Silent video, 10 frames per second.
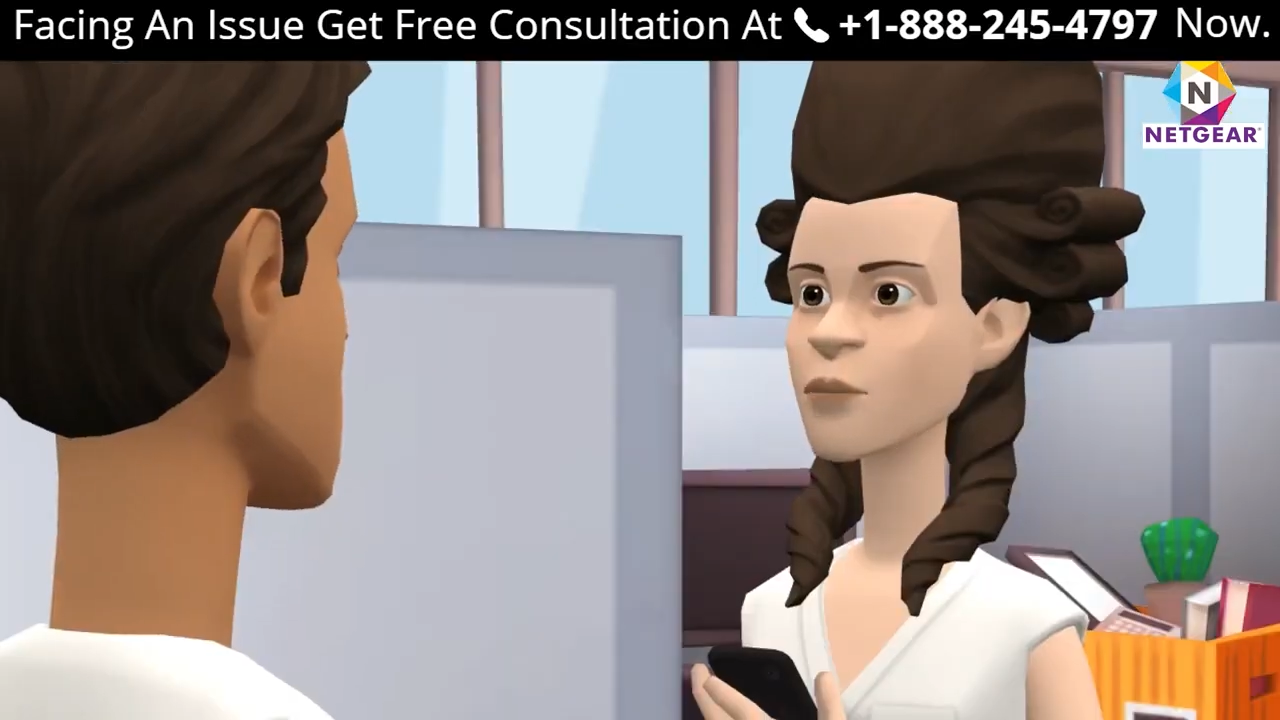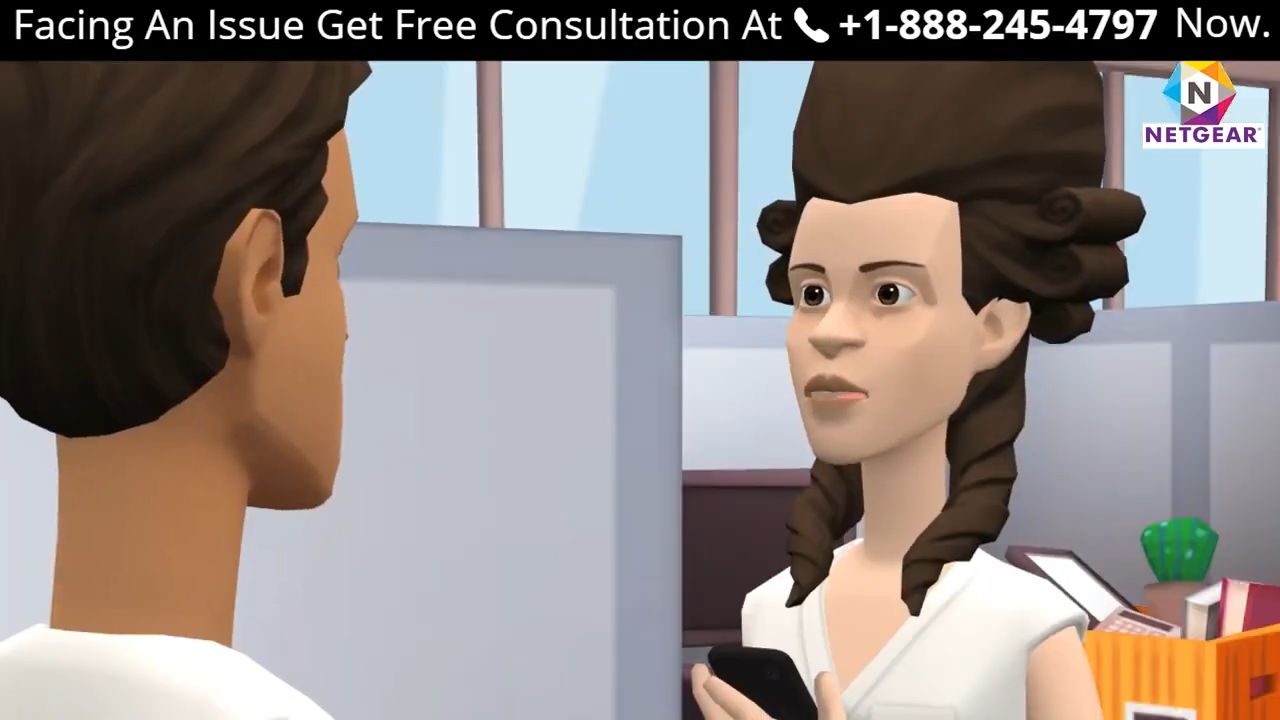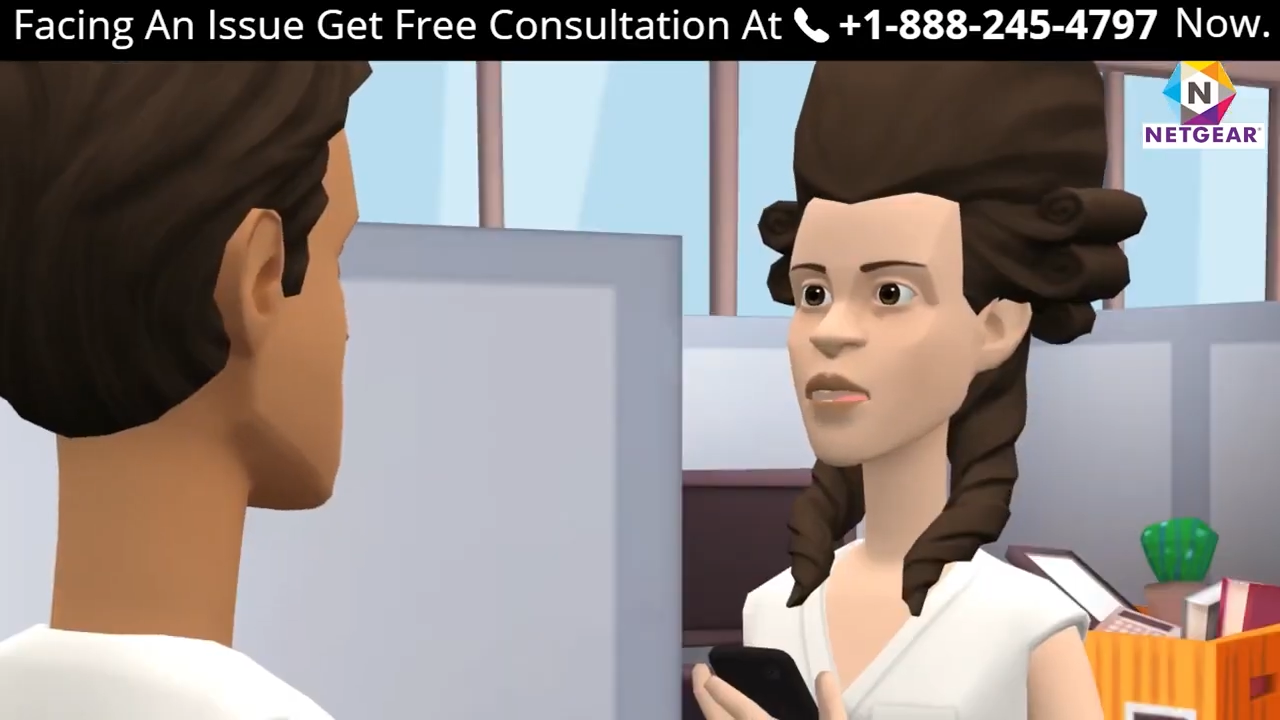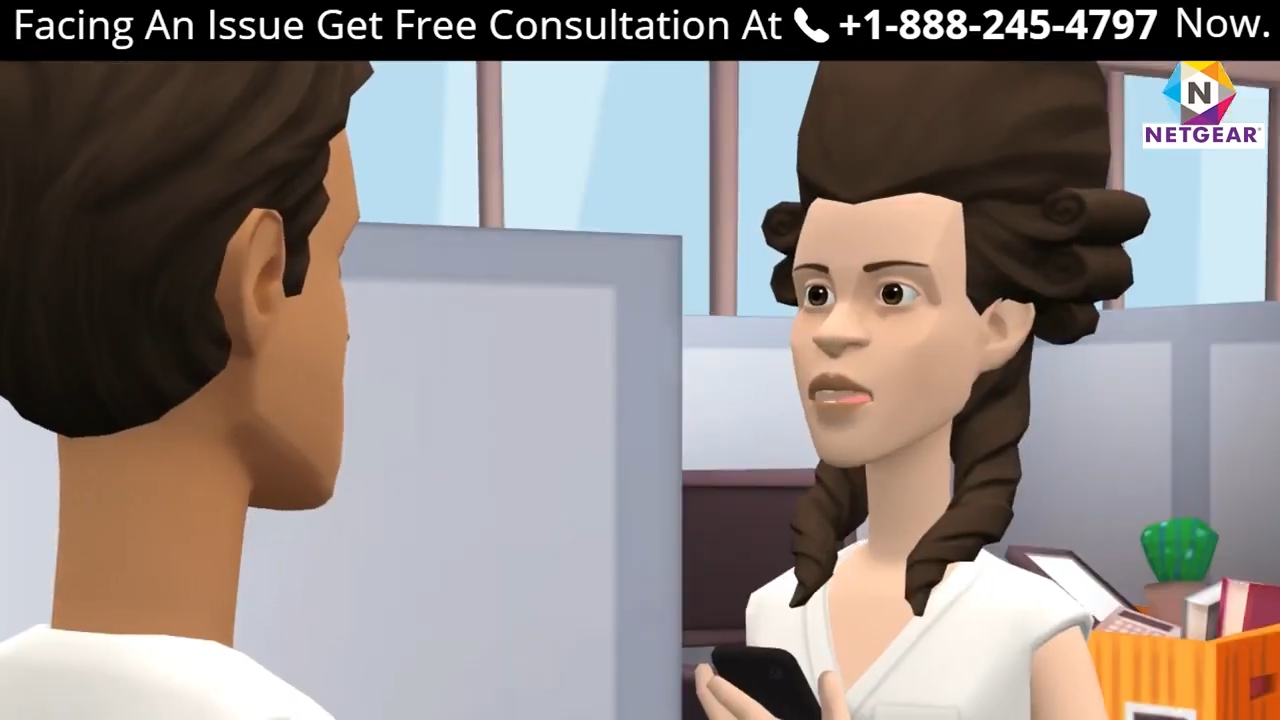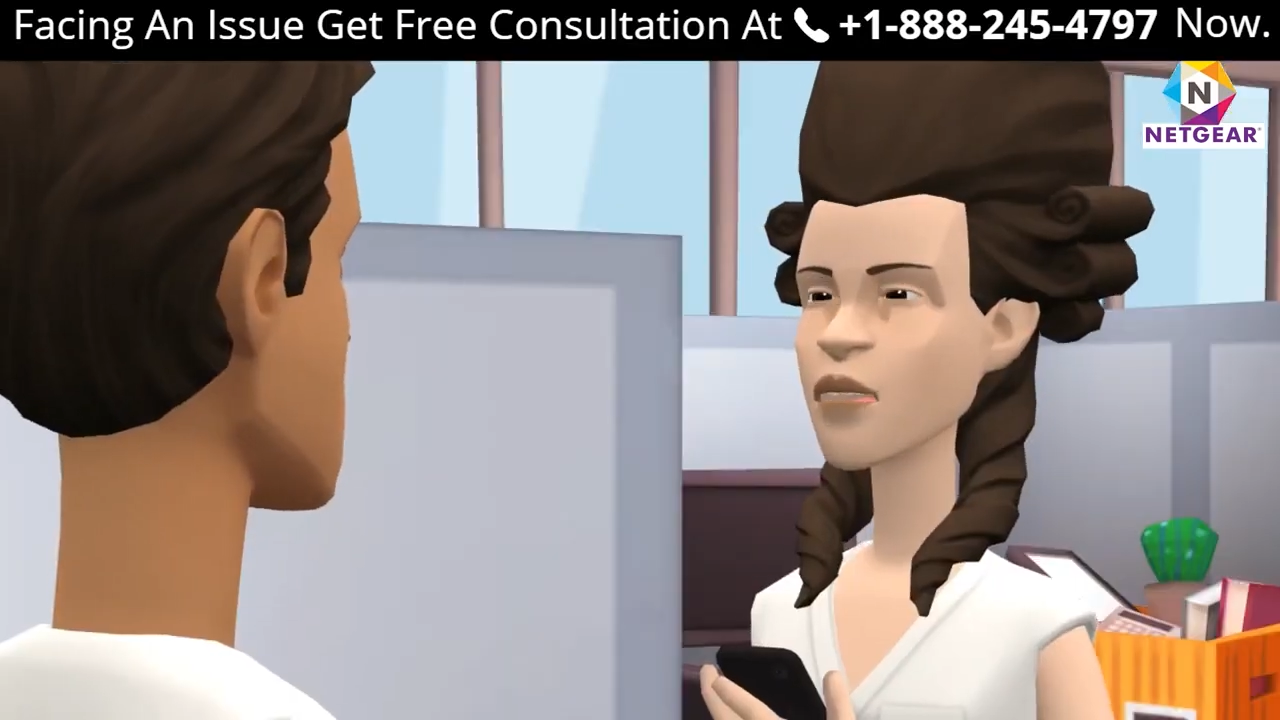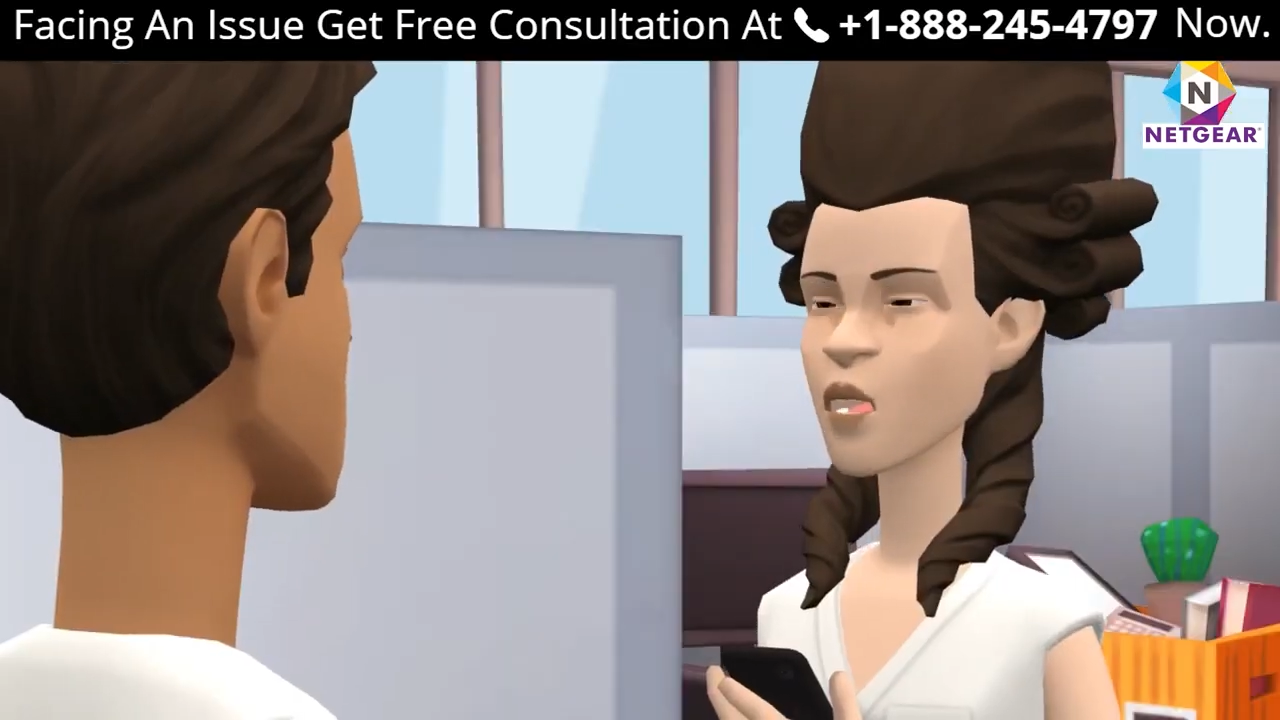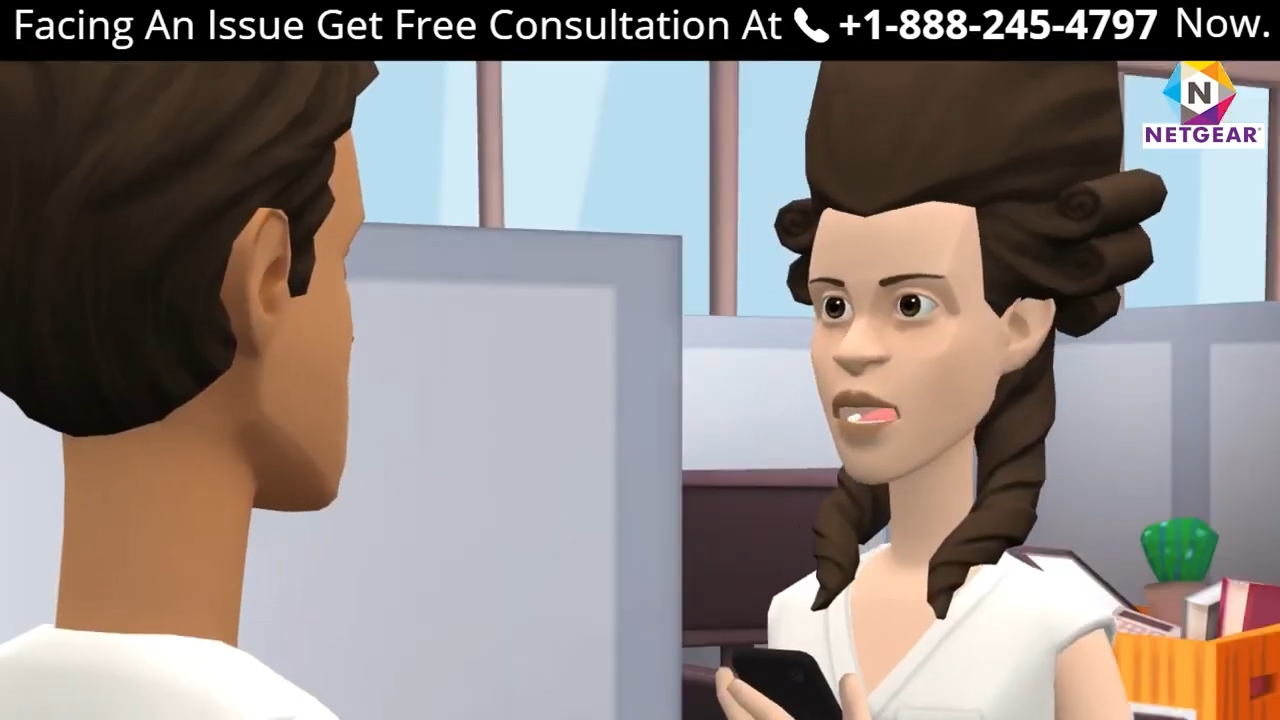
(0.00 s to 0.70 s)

TV with the